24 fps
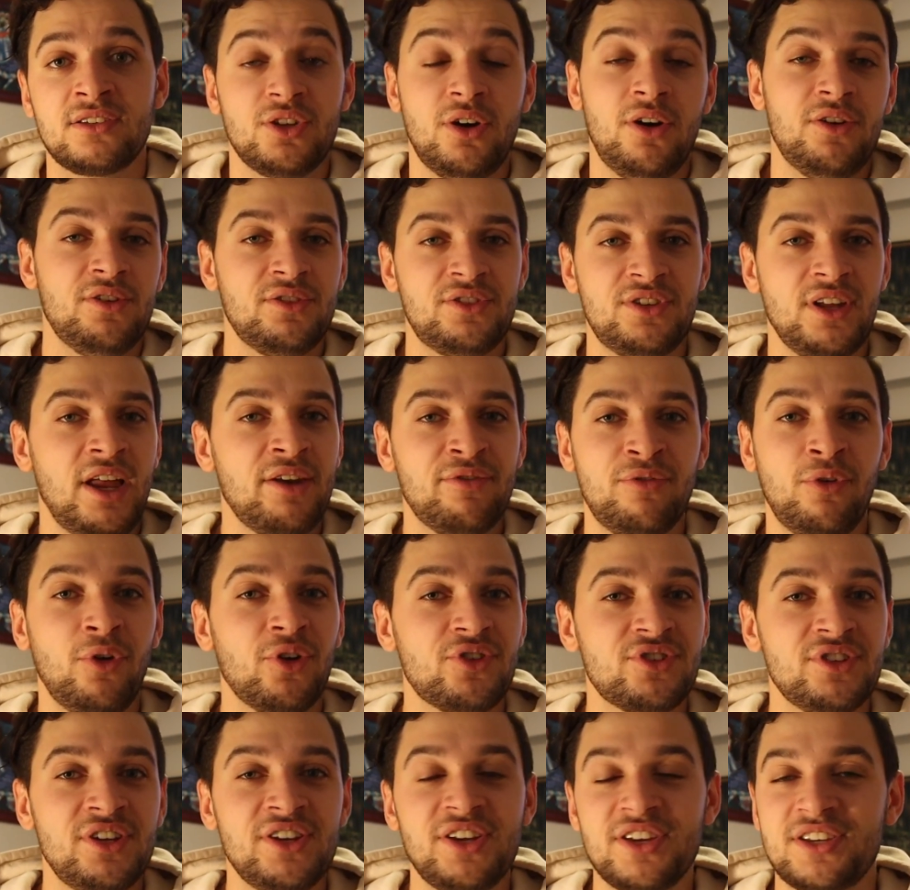So I
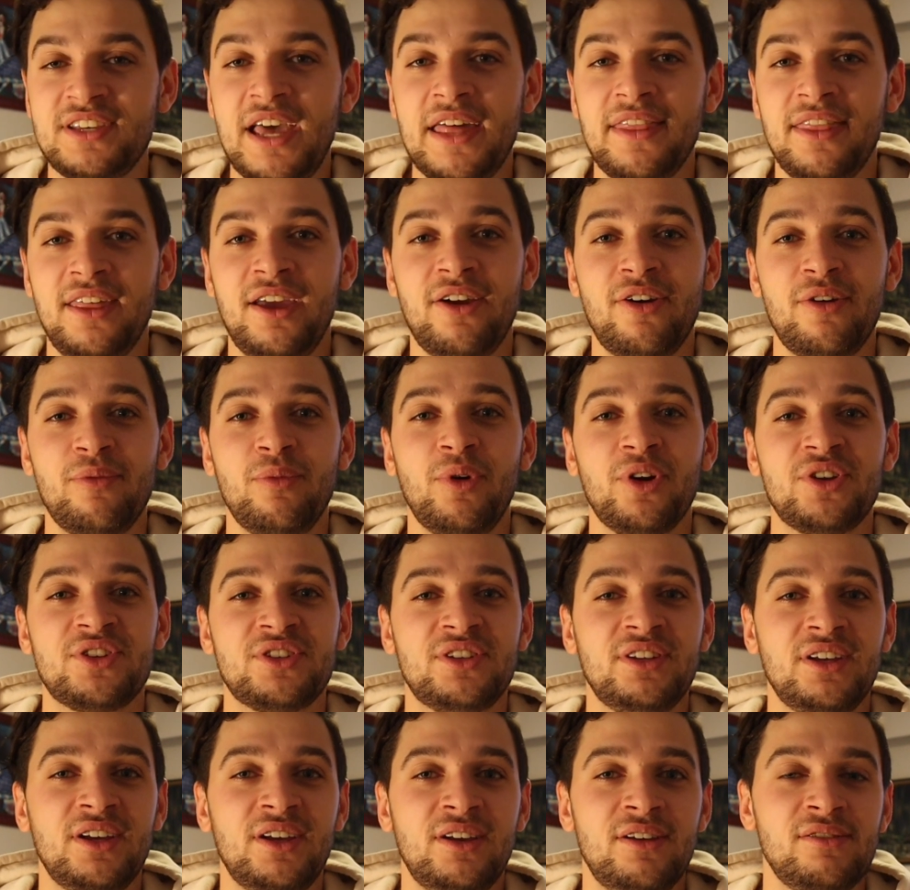unfortunately just sat there and
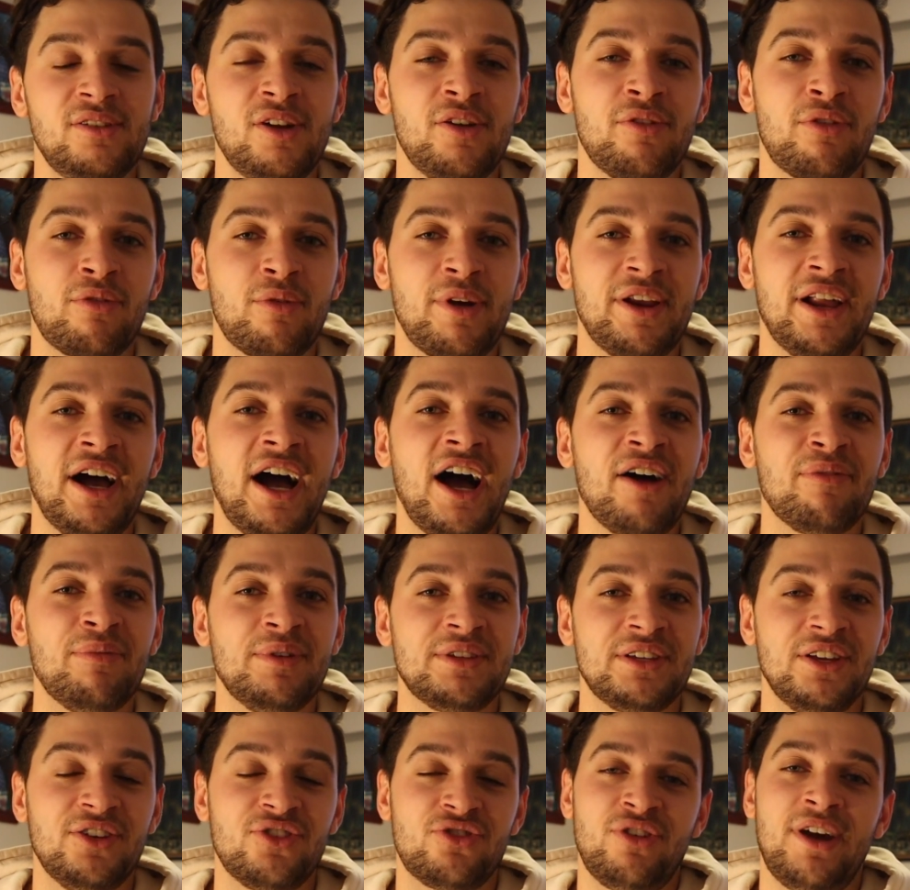watched a
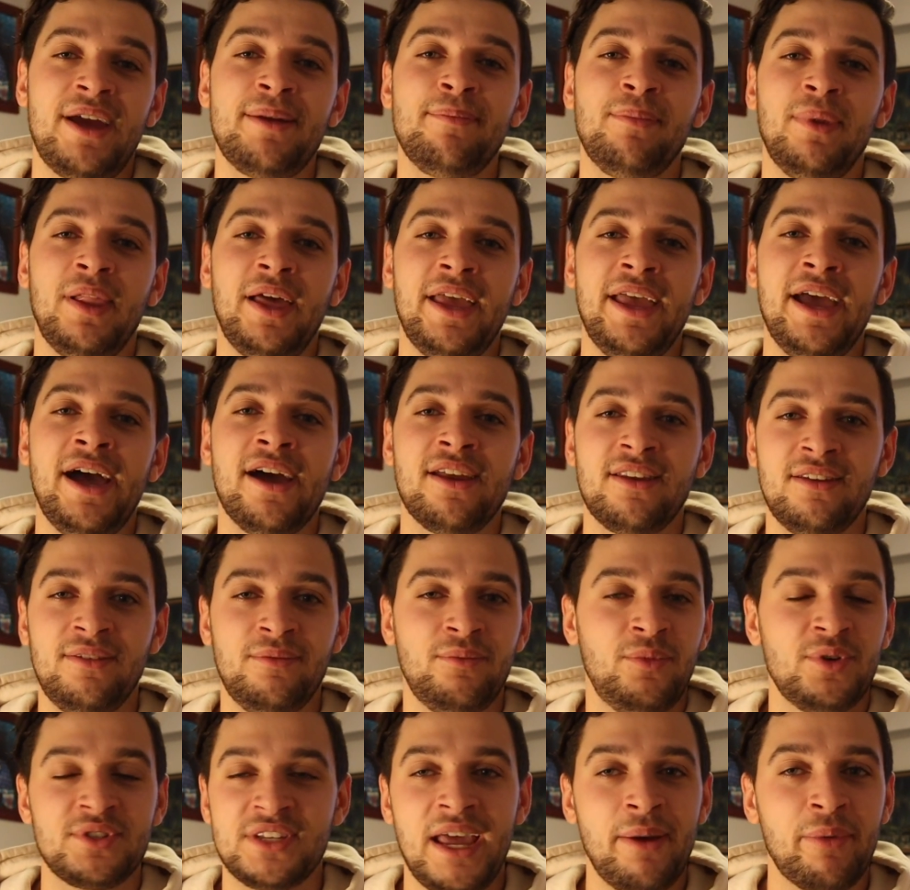3.5% trade play out
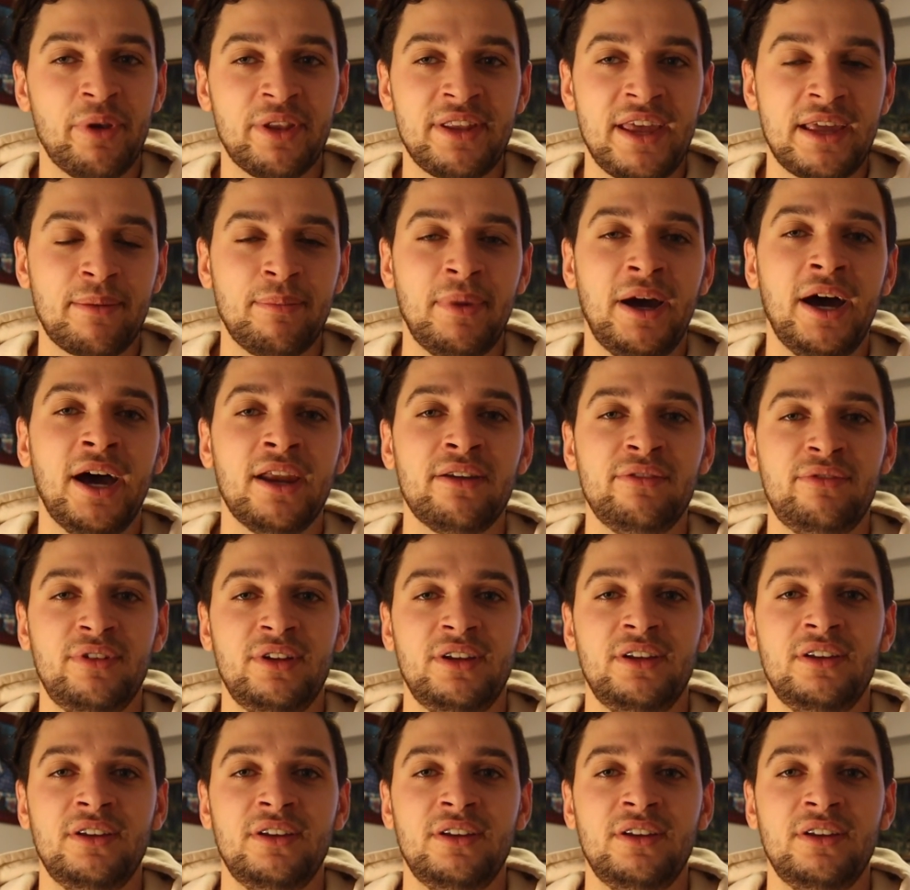and wasn't able to take part of it.